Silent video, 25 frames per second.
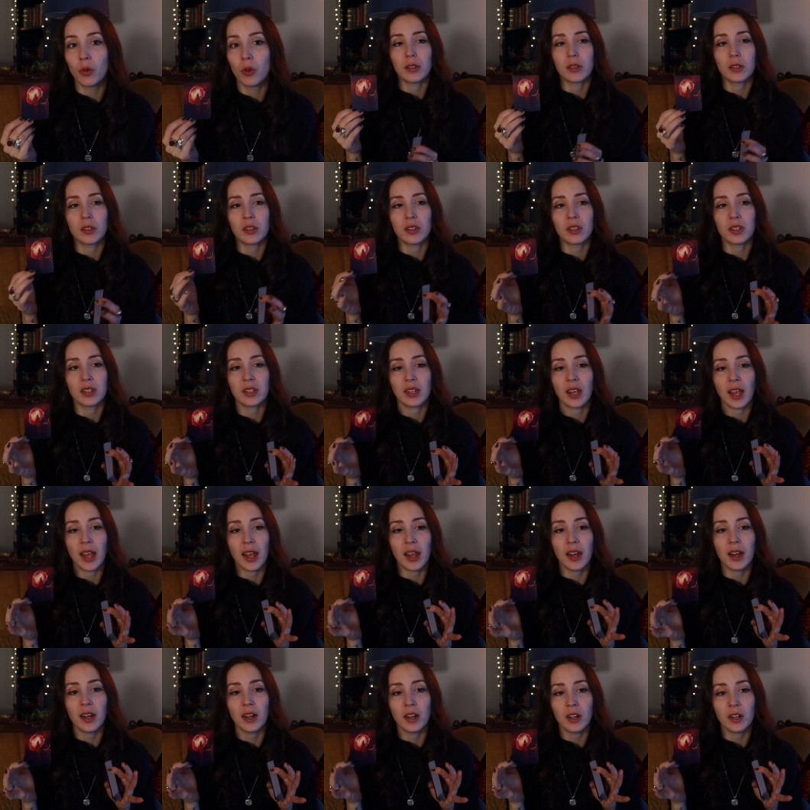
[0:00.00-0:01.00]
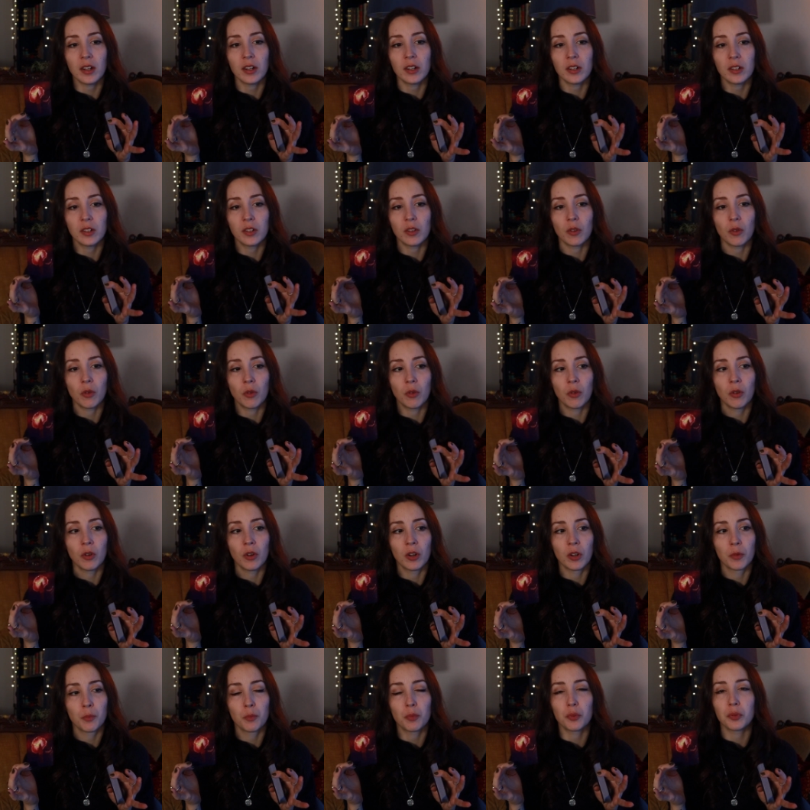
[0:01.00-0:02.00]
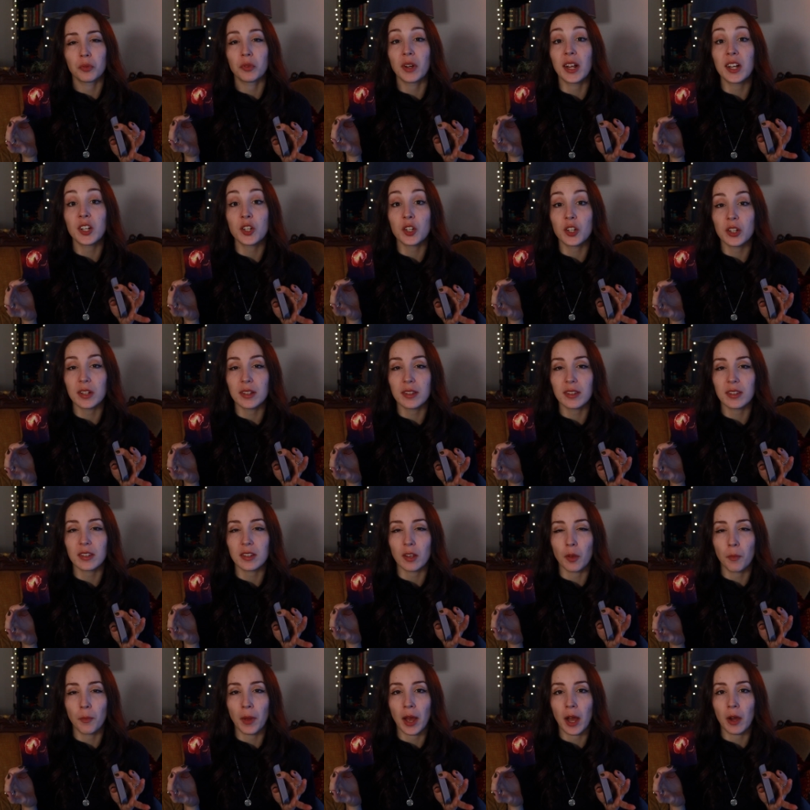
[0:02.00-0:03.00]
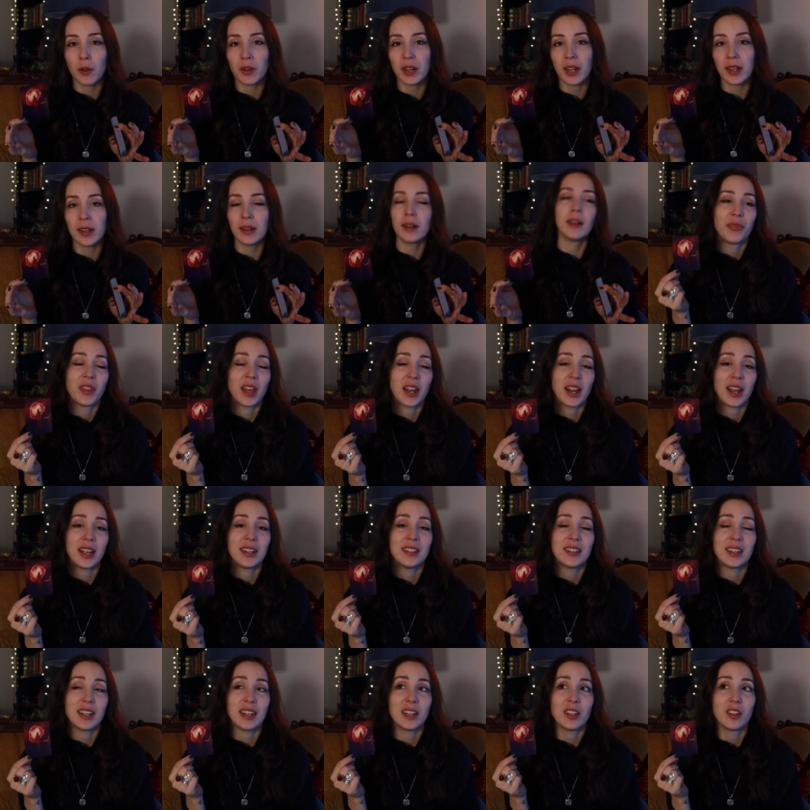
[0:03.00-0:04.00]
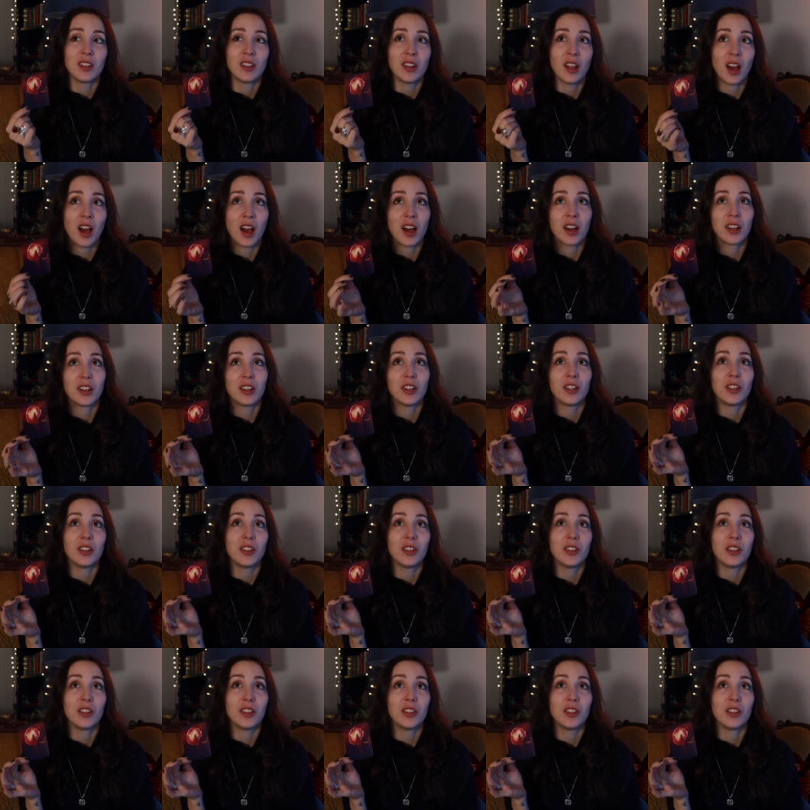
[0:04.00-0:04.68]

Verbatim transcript: scared or precious about it that I did not